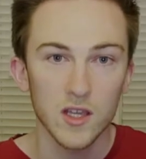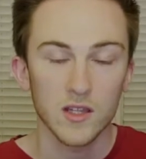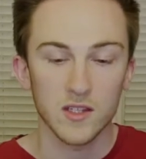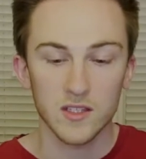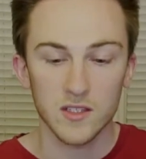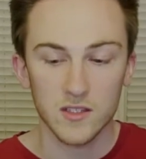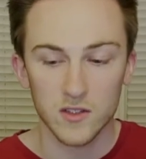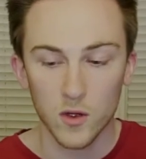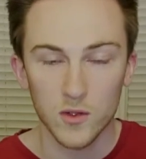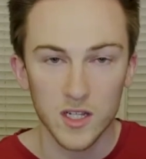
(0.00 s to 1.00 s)
This is its
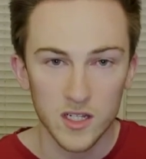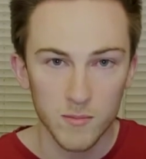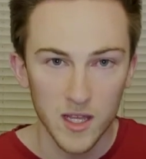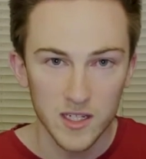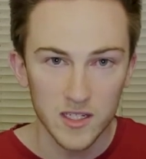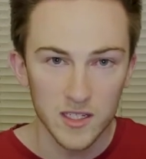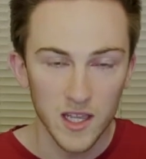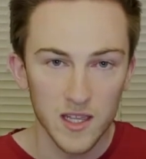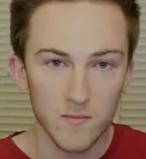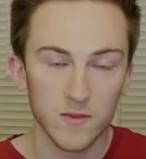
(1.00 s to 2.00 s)
own independent
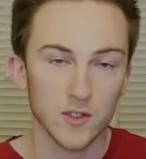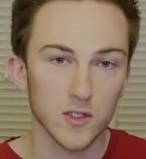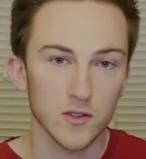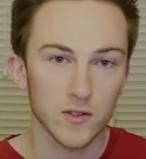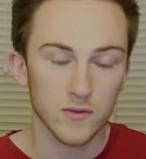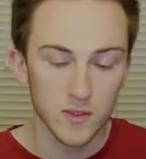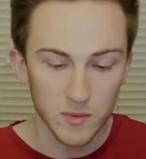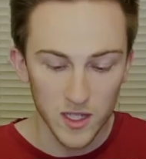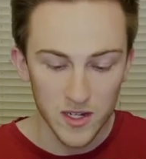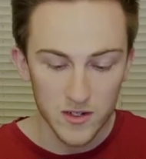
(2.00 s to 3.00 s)
game for 2 to 3
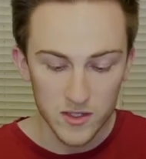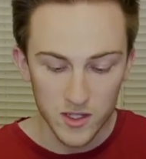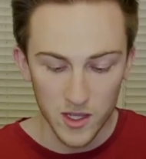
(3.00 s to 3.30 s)
players.